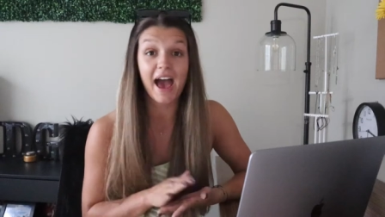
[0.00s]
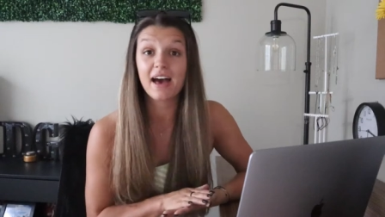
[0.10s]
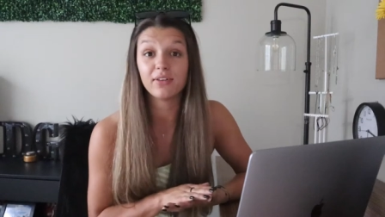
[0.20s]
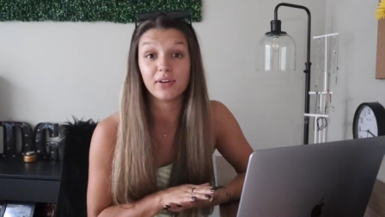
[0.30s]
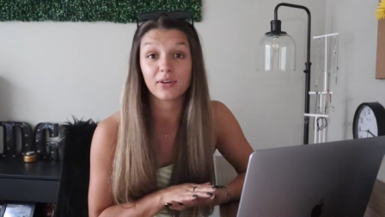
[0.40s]
I
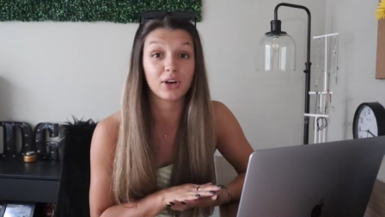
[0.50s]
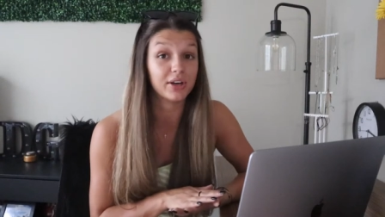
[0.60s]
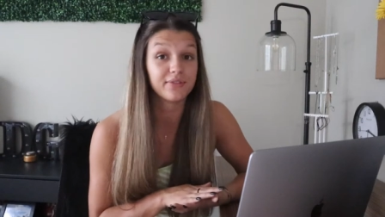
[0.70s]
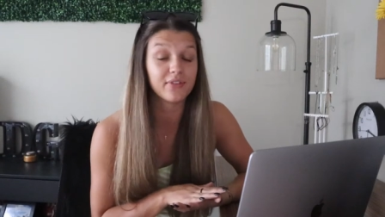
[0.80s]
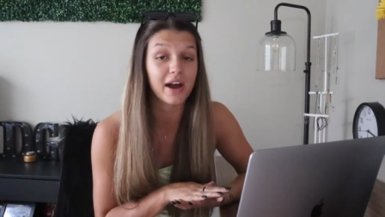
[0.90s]
have a
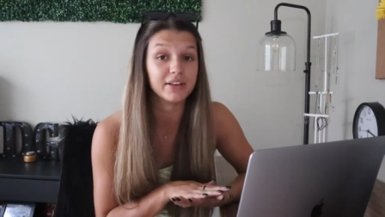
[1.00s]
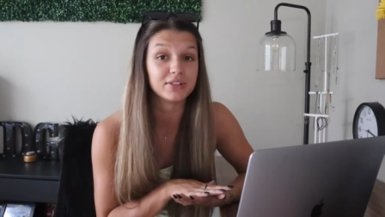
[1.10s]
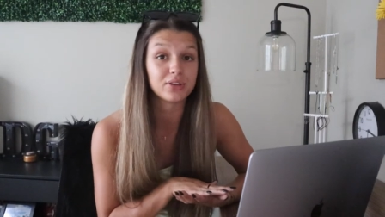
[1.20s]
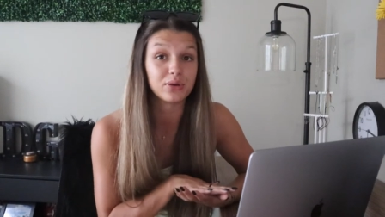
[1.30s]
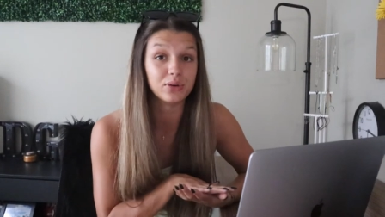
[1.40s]
good
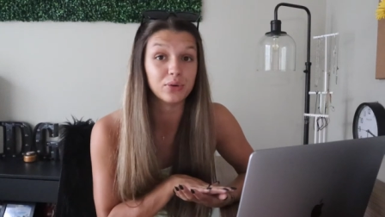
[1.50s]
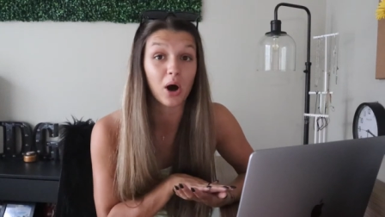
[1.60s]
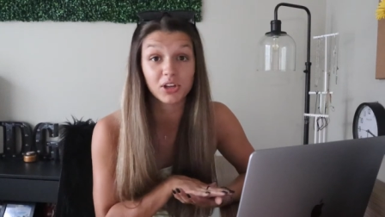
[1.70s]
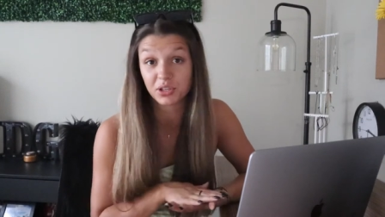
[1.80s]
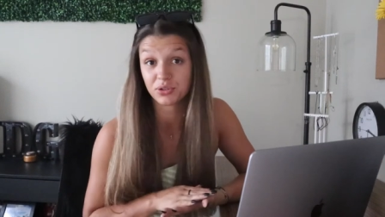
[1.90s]
friend who
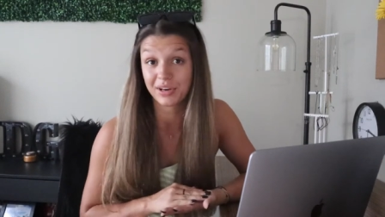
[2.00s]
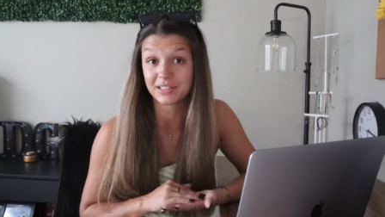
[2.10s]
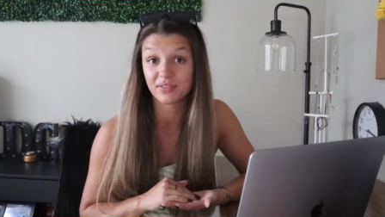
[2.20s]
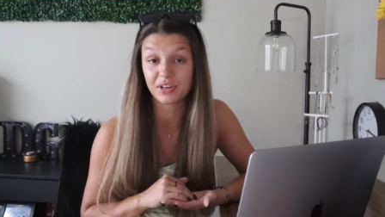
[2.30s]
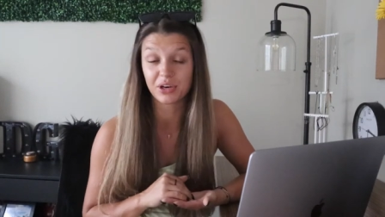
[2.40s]
also
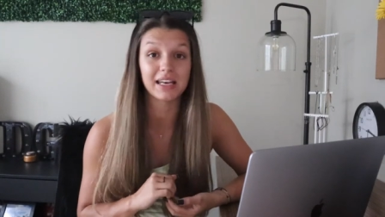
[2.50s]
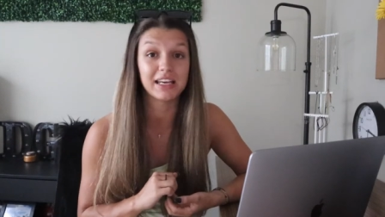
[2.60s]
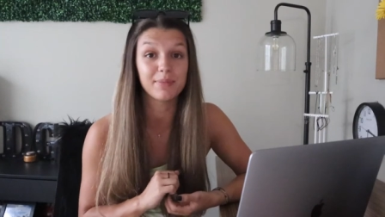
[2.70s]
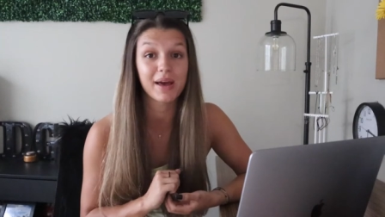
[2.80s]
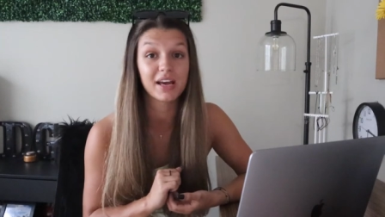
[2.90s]
transferred here and
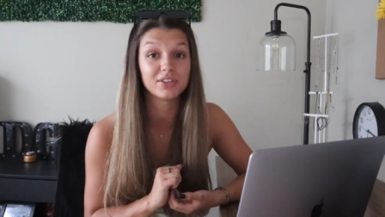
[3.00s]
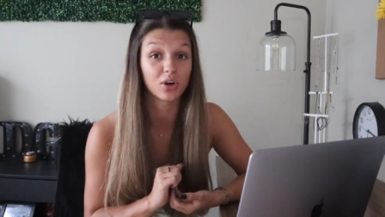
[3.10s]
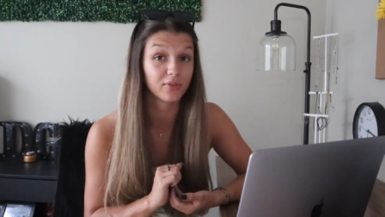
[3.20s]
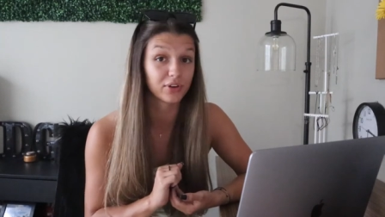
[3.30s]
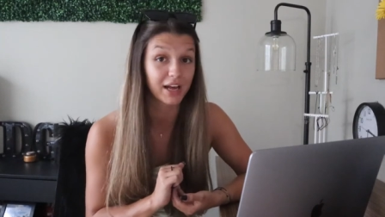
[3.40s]
he pays
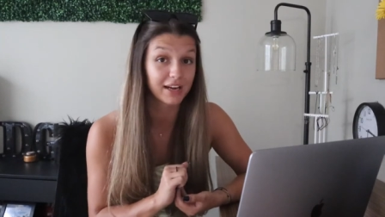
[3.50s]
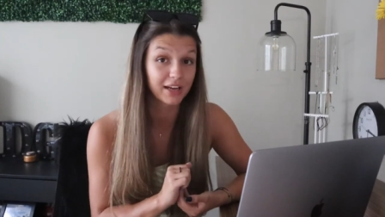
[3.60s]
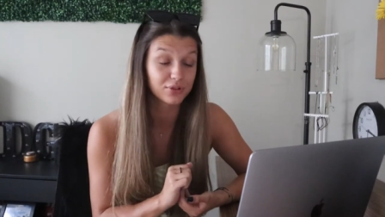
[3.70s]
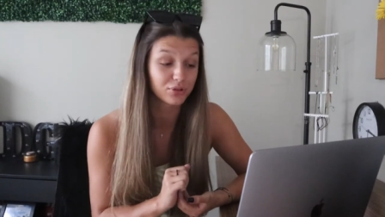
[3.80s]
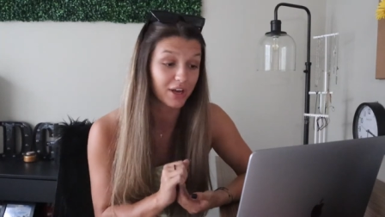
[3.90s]
over
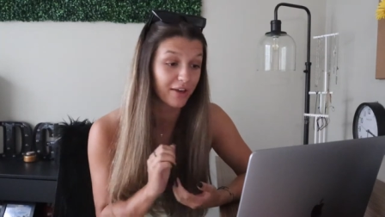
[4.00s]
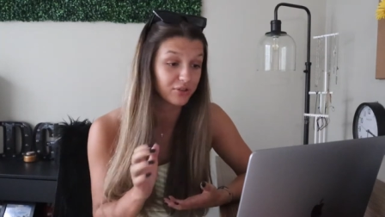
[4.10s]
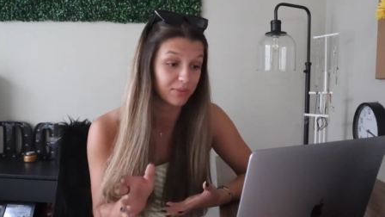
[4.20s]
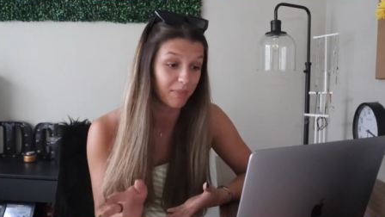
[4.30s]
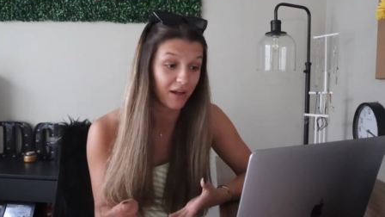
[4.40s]

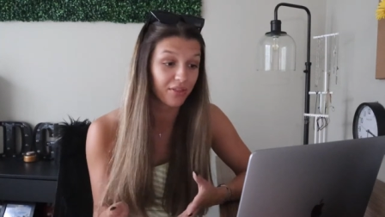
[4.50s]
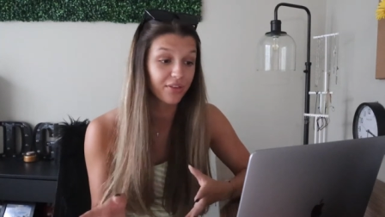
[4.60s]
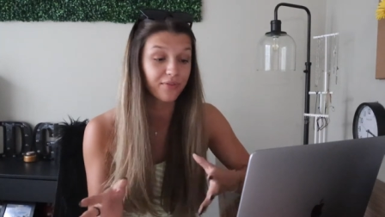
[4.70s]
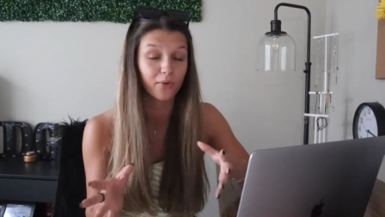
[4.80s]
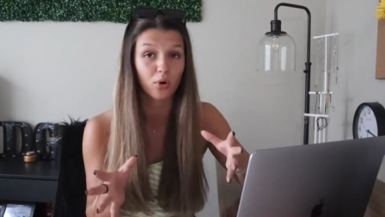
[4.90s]
$900 a
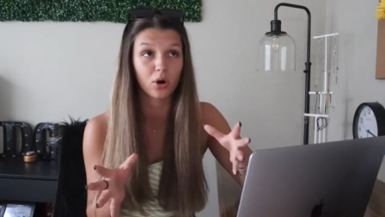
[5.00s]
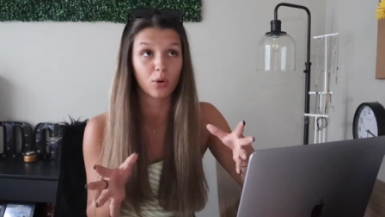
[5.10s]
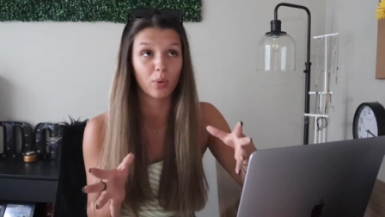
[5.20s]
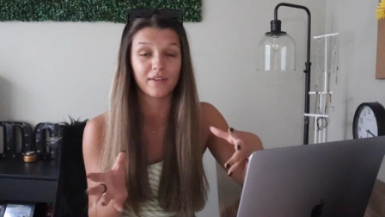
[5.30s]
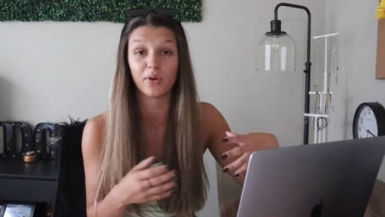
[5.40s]
month
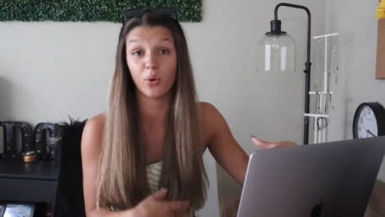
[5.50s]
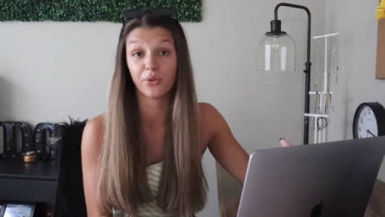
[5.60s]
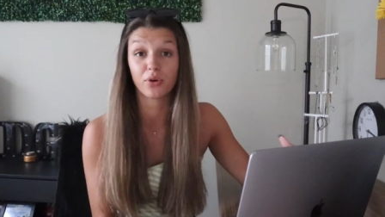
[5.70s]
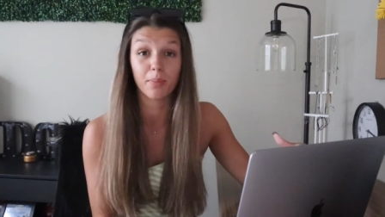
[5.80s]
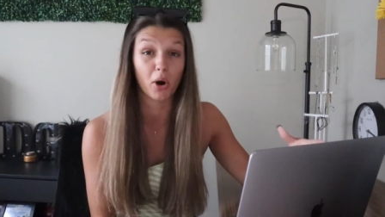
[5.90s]
for one of the
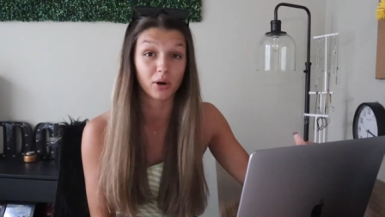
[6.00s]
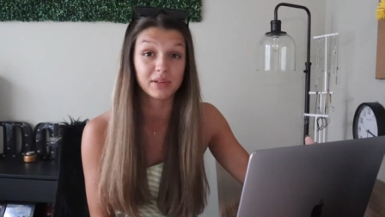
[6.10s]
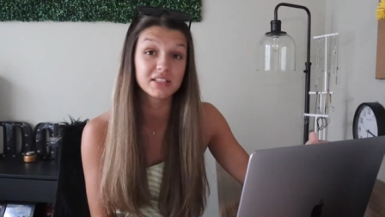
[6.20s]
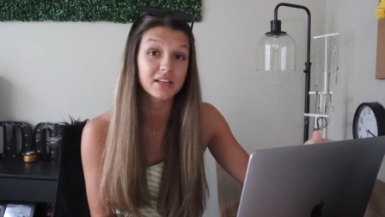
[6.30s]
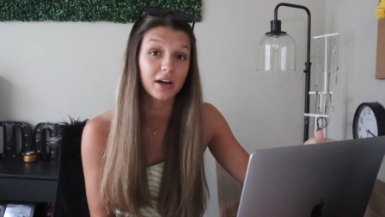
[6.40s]
older
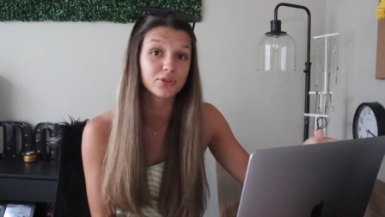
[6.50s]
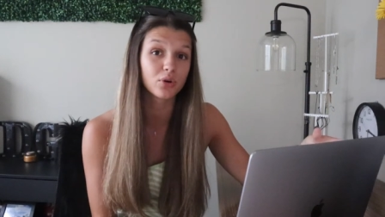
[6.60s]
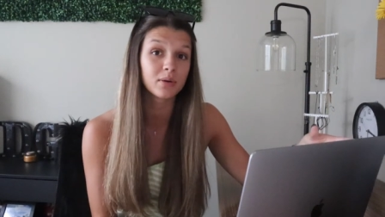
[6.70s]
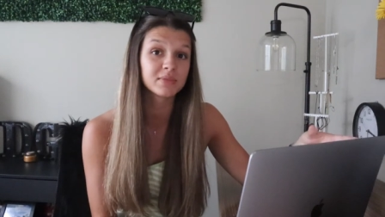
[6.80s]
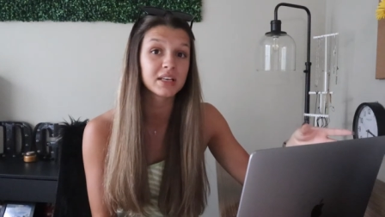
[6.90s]
apartment style
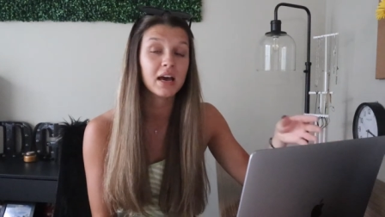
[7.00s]
dorms.